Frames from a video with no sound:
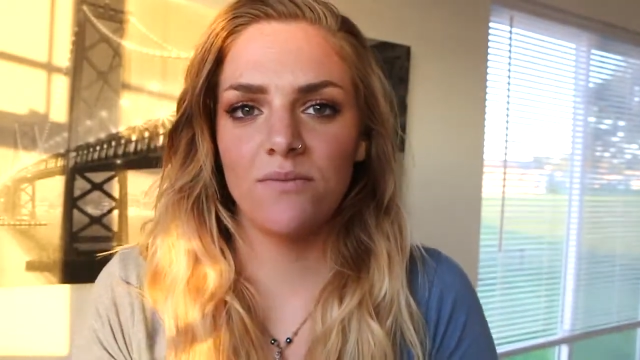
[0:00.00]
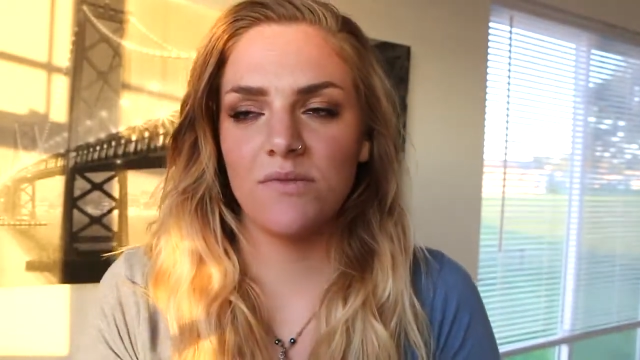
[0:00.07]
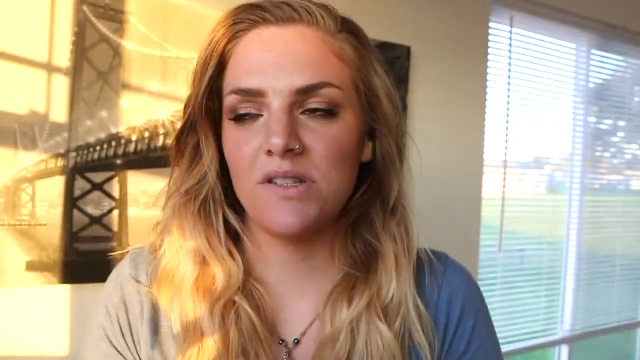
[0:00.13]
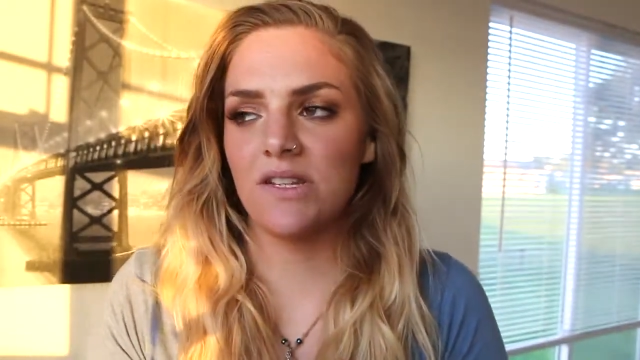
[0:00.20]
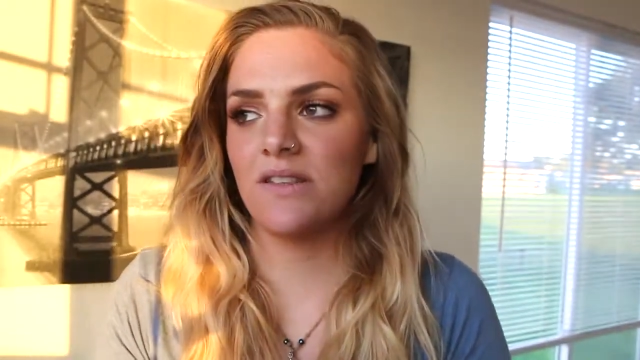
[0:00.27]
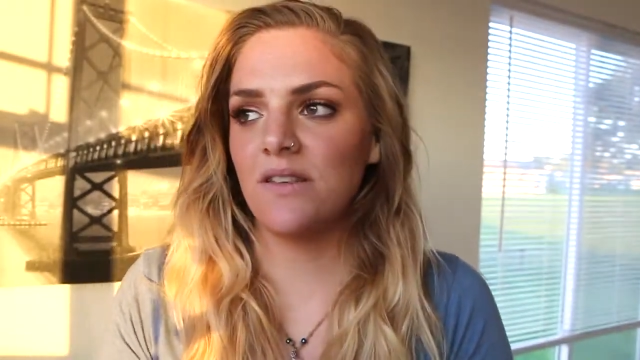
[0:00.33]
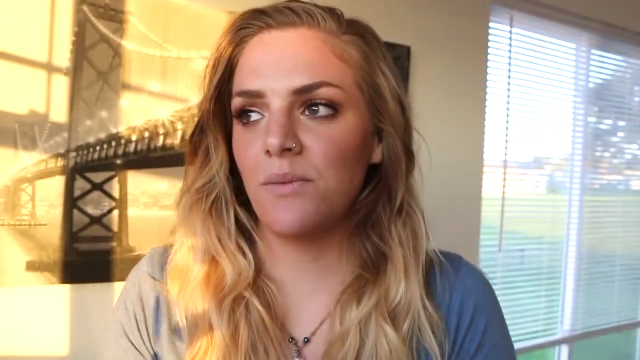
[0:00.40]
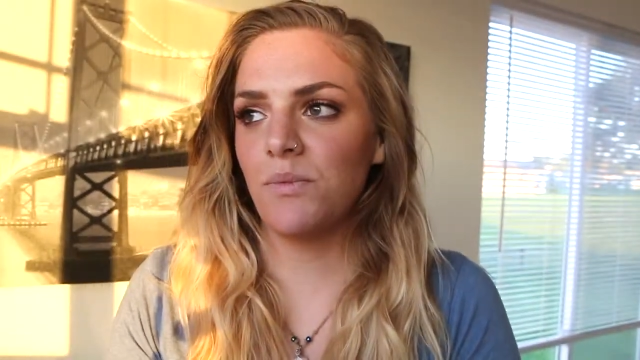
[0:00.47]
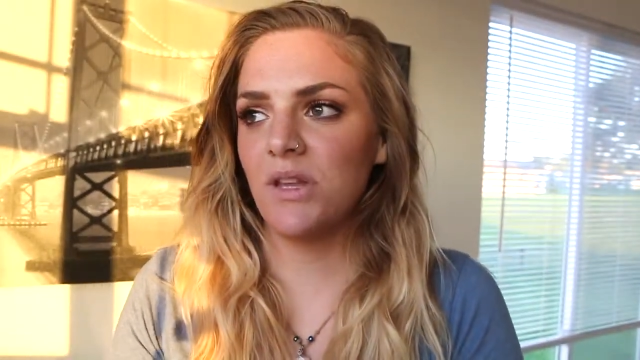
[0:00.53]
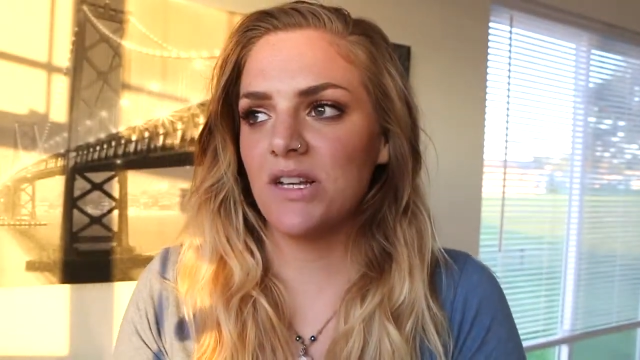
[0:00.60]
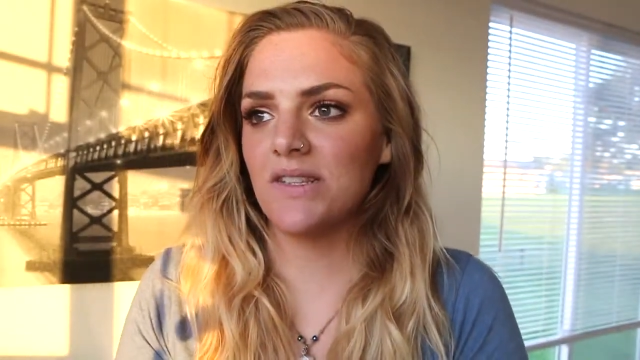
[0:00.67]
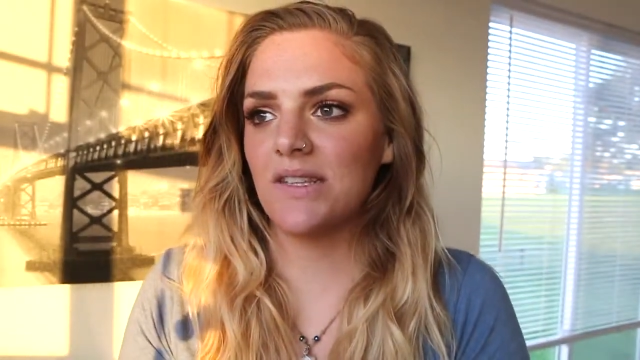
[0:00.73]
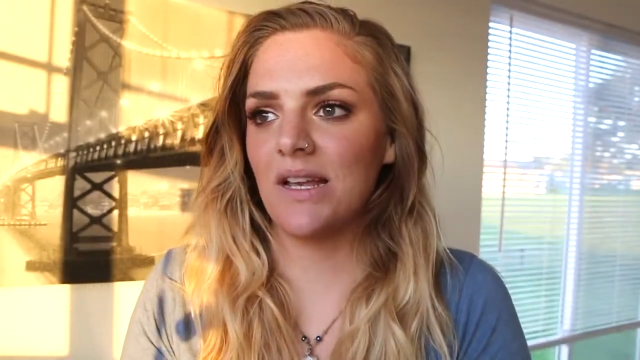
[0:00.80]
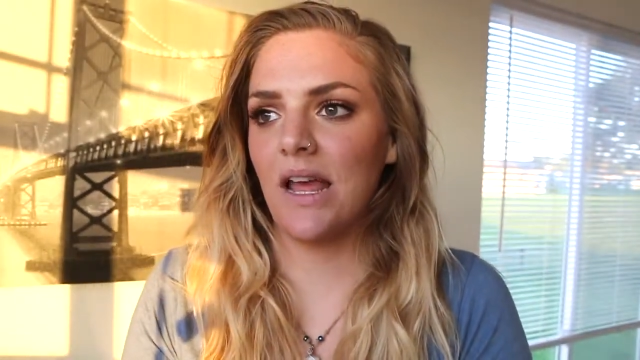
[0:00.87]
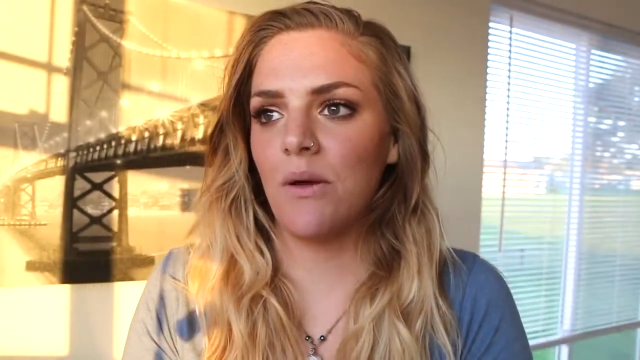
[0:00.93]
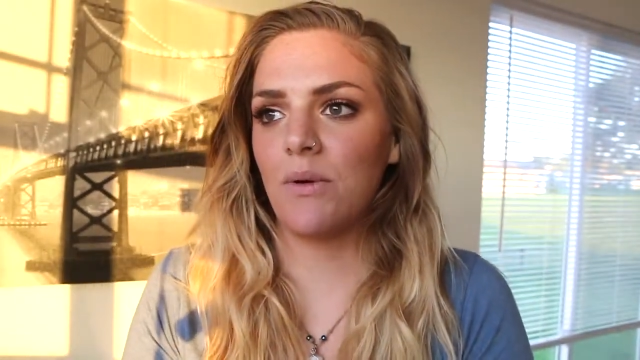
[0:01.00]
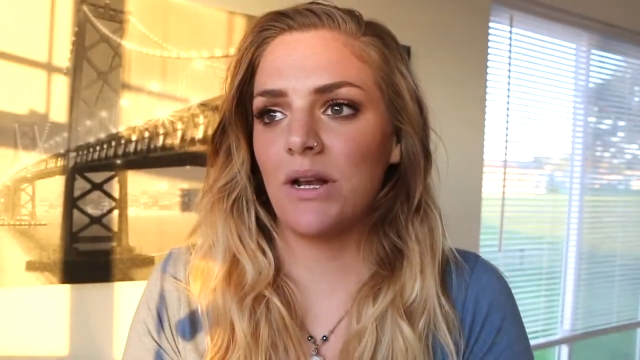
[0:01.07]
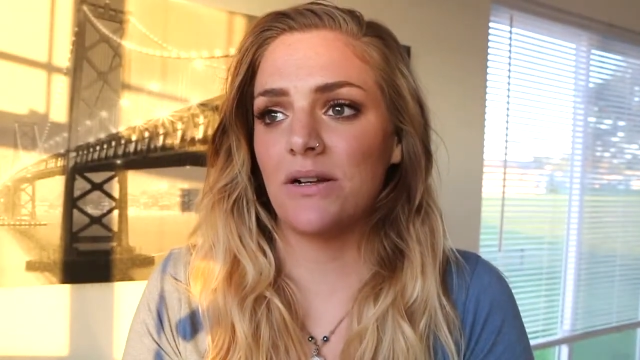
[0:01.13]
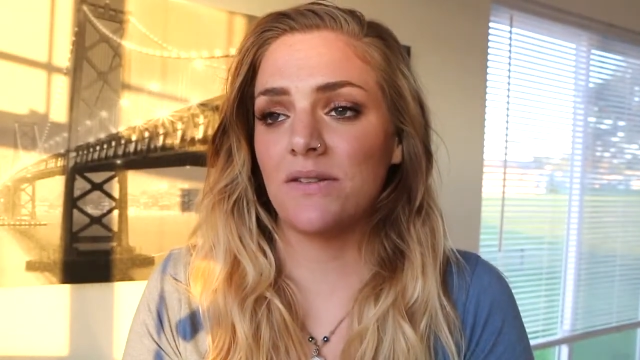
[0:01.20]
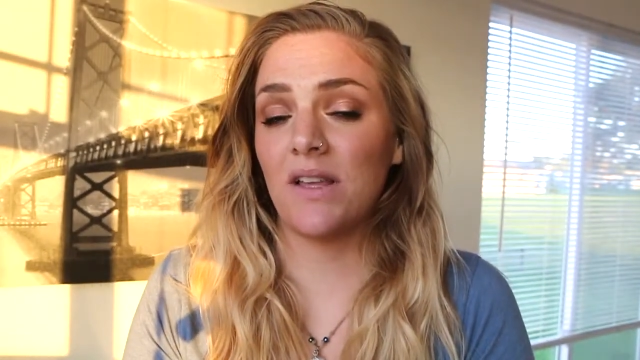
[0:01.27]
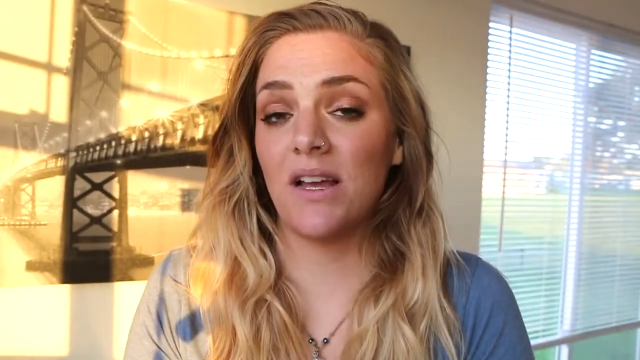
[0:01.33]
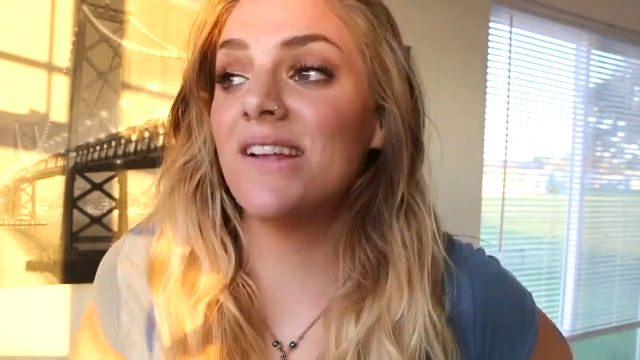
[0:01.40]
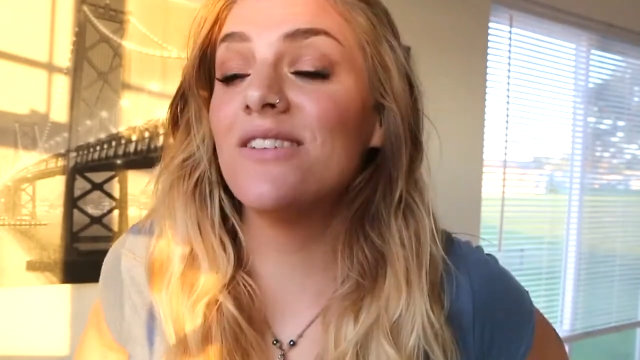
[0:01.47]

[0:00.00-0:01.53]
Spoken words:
did some things today, went outside.